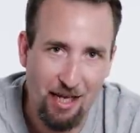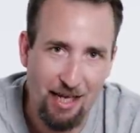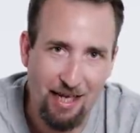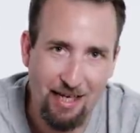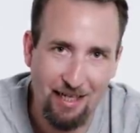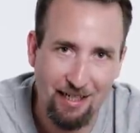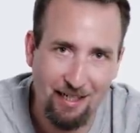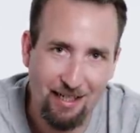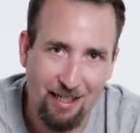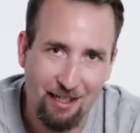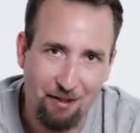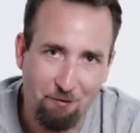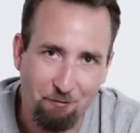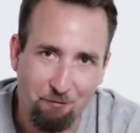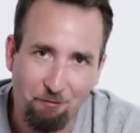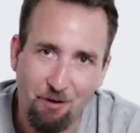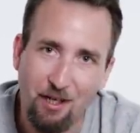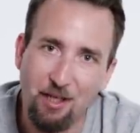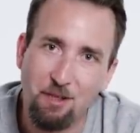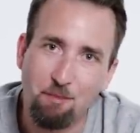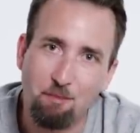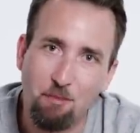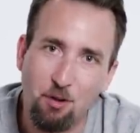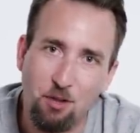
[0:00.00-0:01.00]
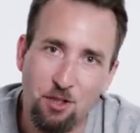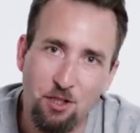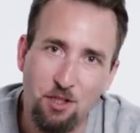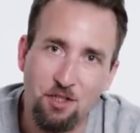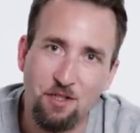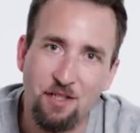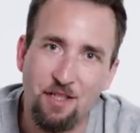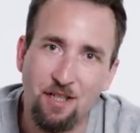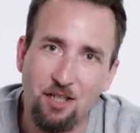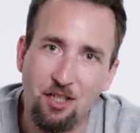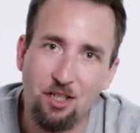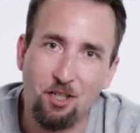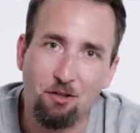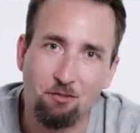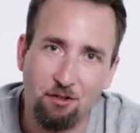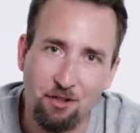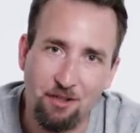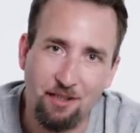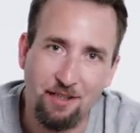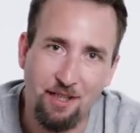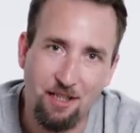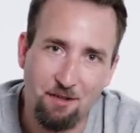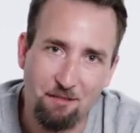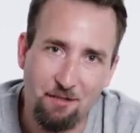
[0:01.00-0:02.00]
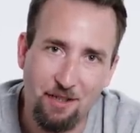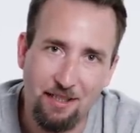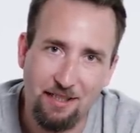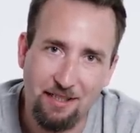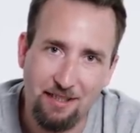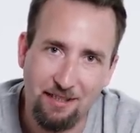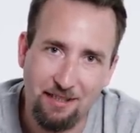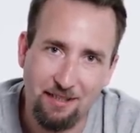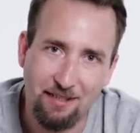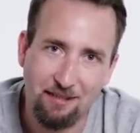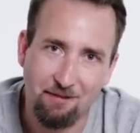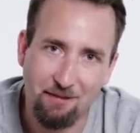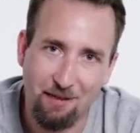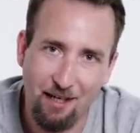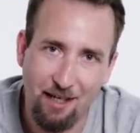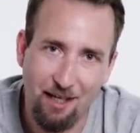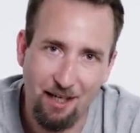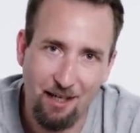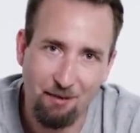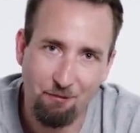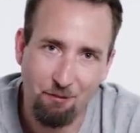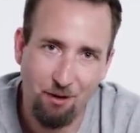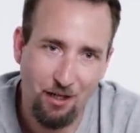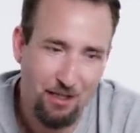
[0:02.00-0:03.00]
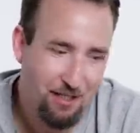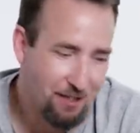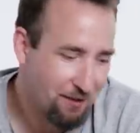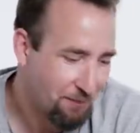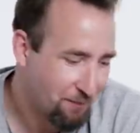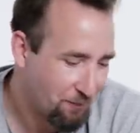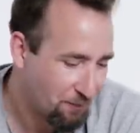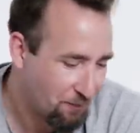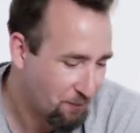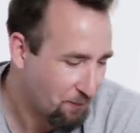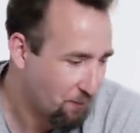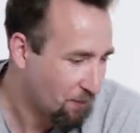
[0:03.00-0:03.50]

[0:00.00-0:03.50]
playing and find bushes and love it, that's my advice.